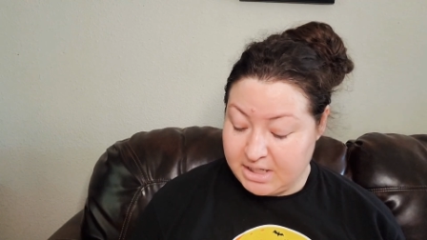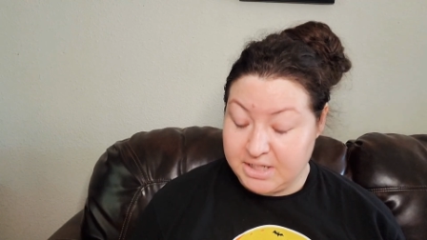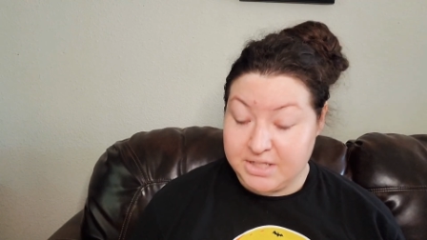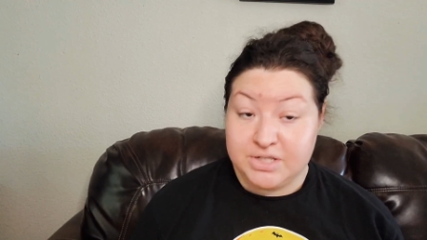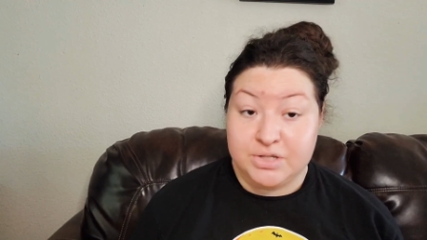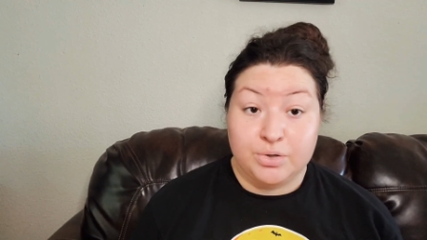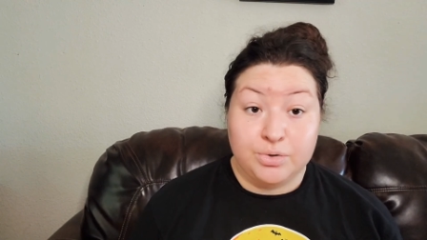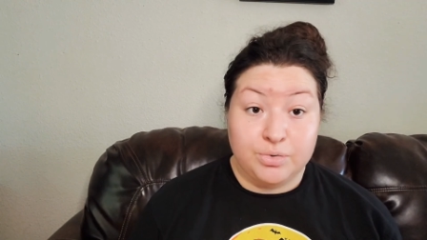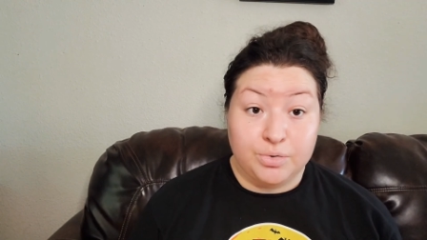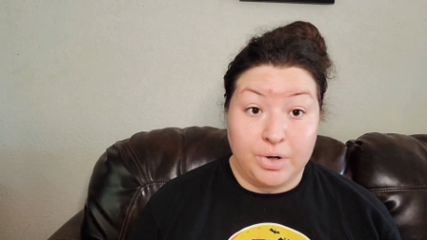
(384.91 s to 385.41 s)
It's
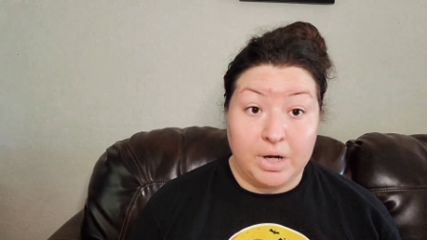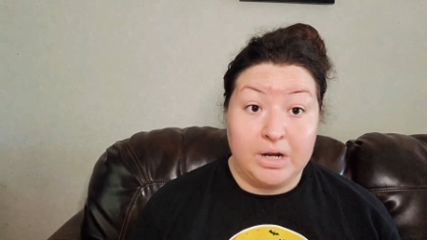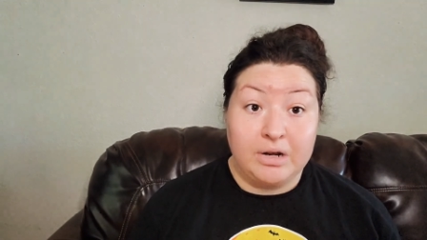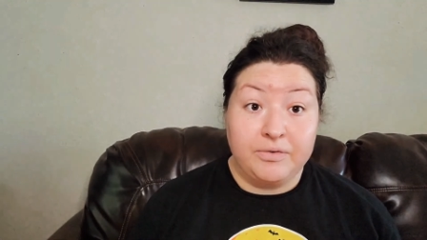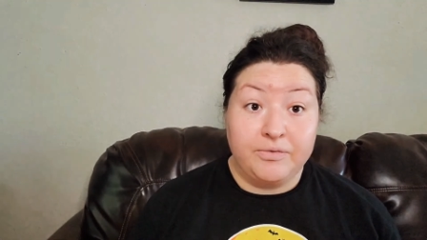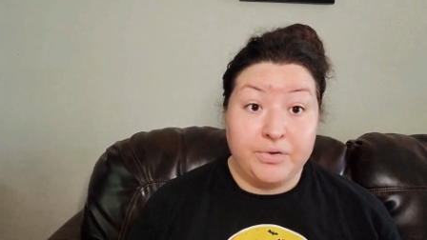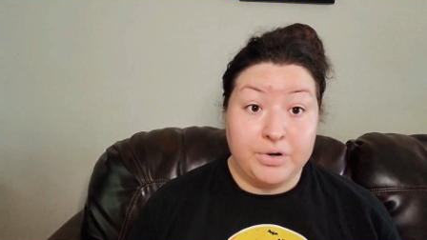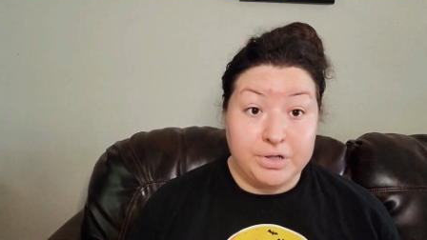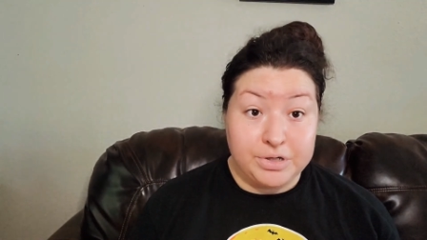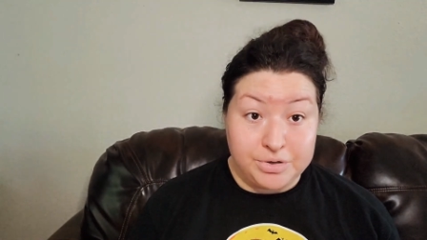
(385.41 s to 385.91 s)
great
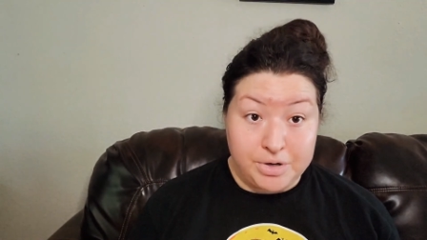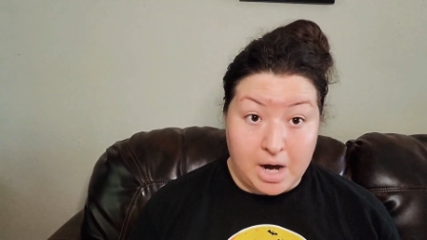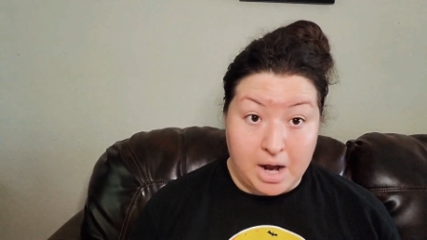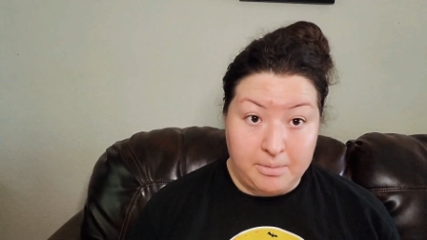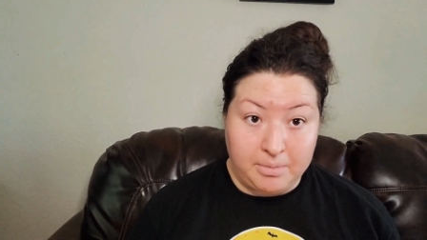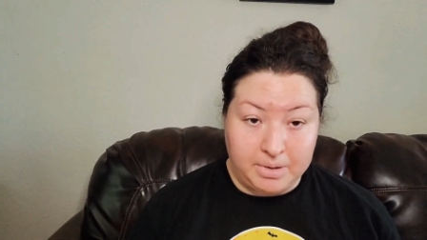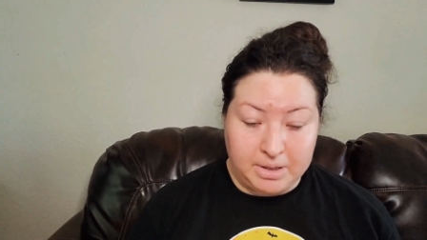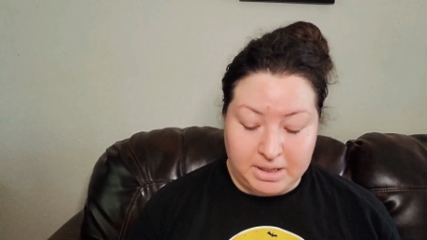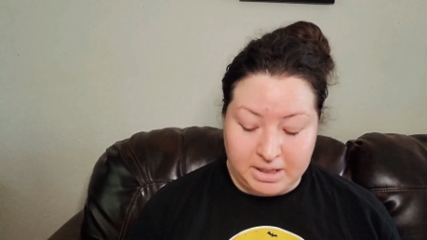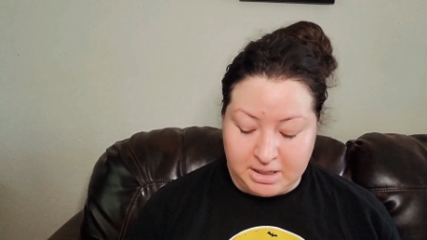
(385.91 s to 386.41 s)
for
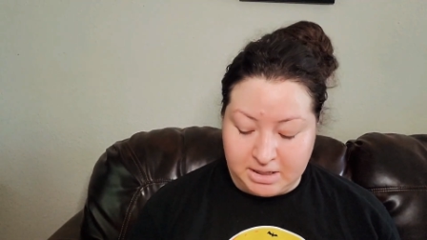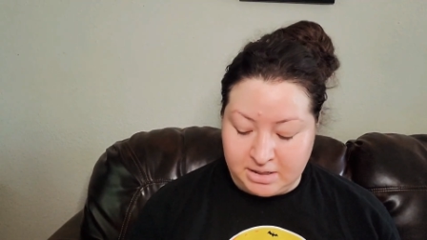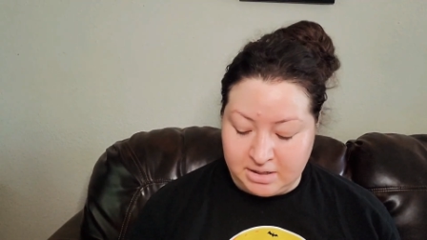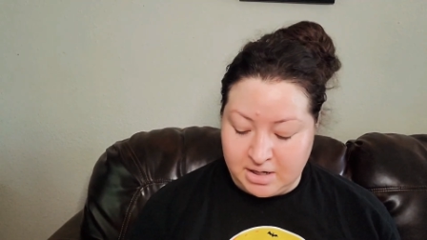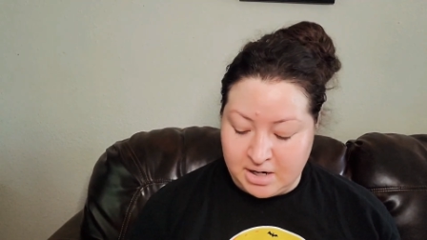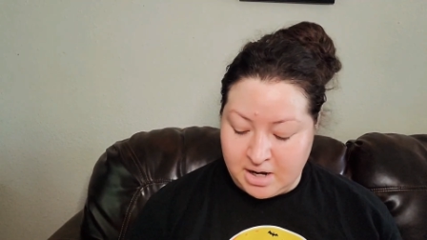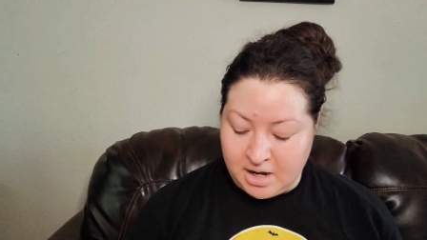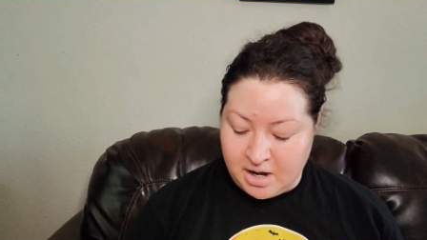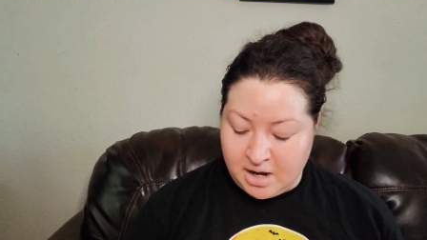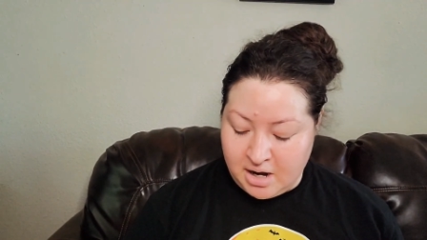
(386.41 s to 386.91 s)
traveling
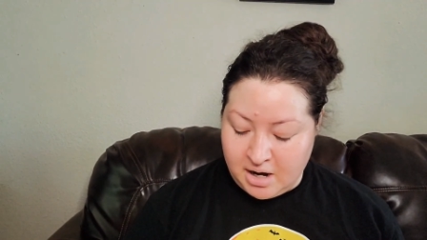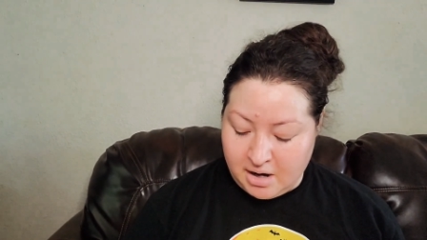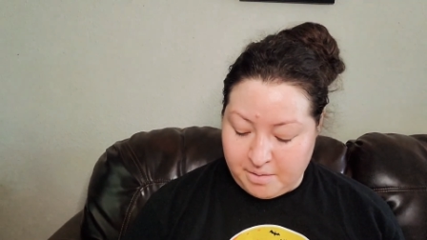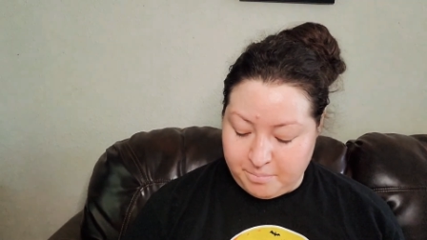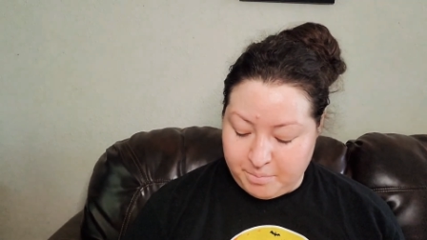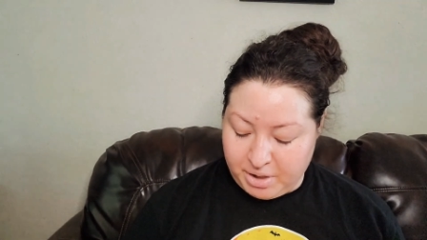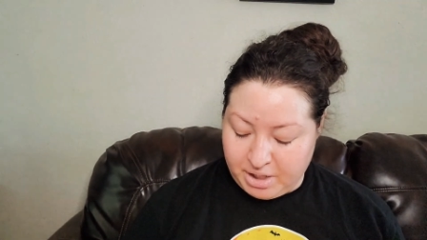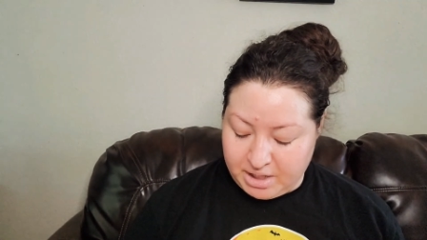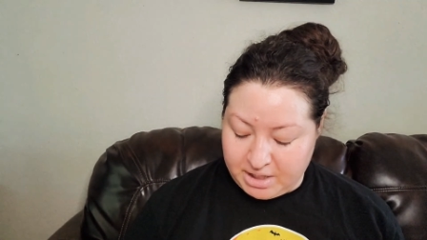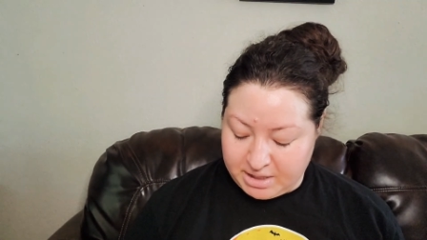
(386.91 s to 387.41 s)

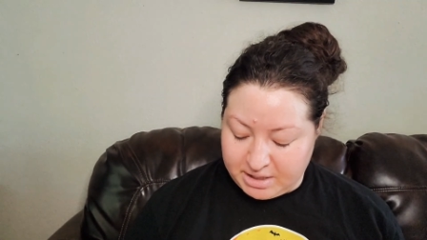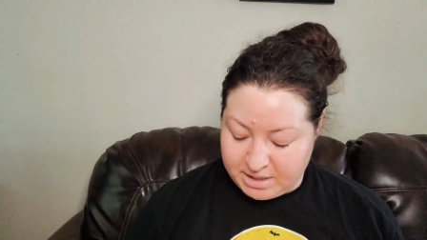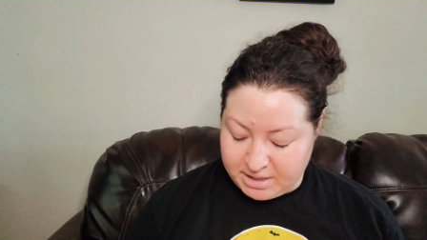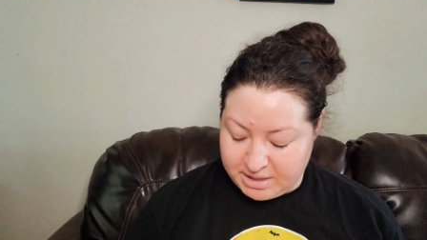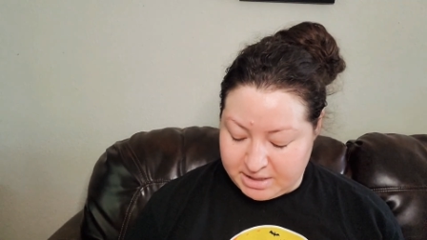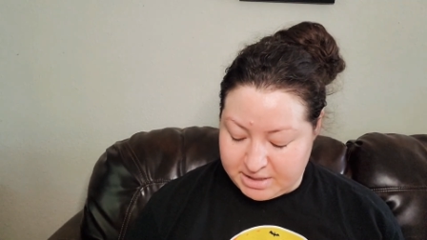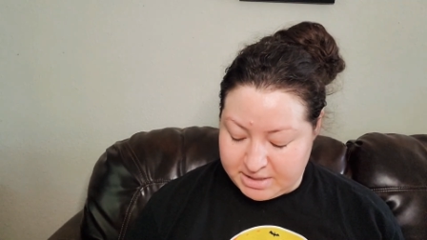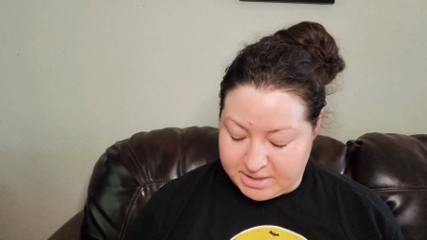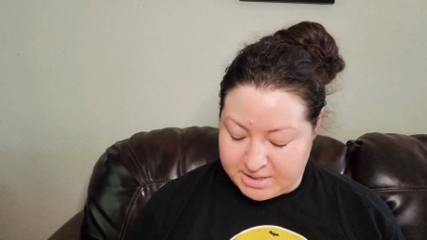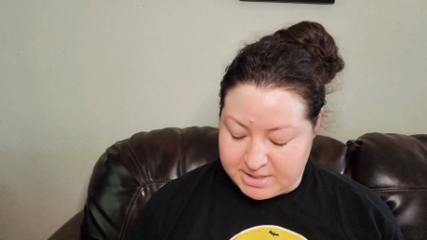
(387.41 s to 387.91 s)

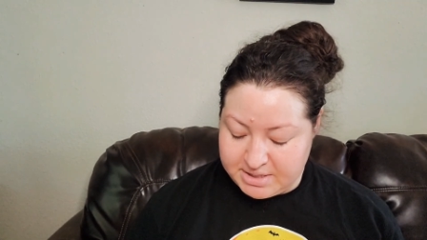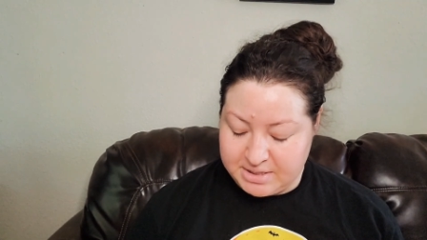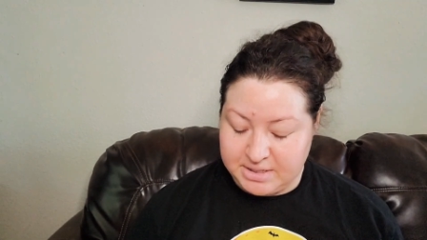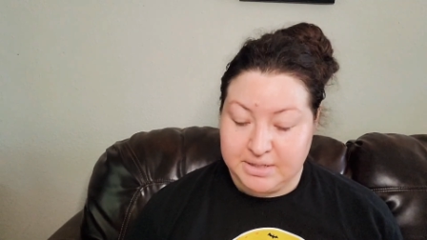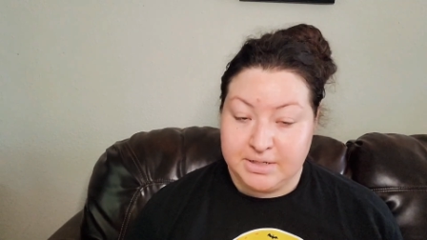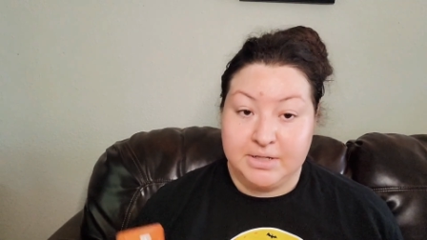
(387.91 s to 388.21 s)
because